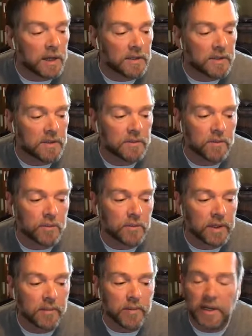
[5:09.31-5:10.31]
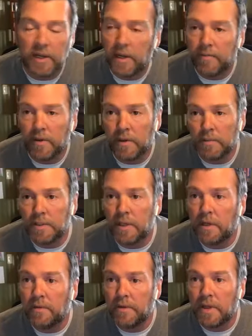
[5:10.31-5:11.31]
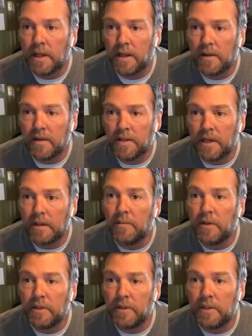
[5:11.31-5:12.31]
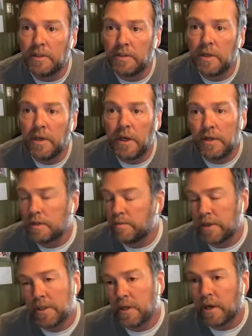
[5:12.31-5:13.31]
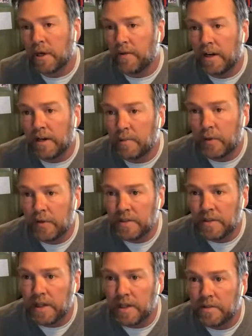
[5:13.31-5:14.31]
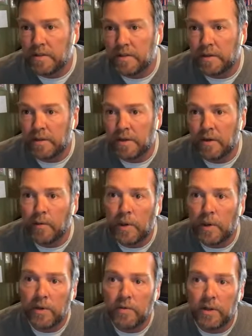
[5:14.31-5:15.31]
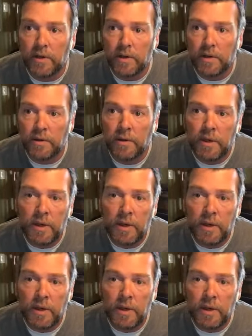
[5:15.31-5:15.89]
he's really made a name for himself in a lot of the tech communities just by sharing valuable insights and you know what we've learned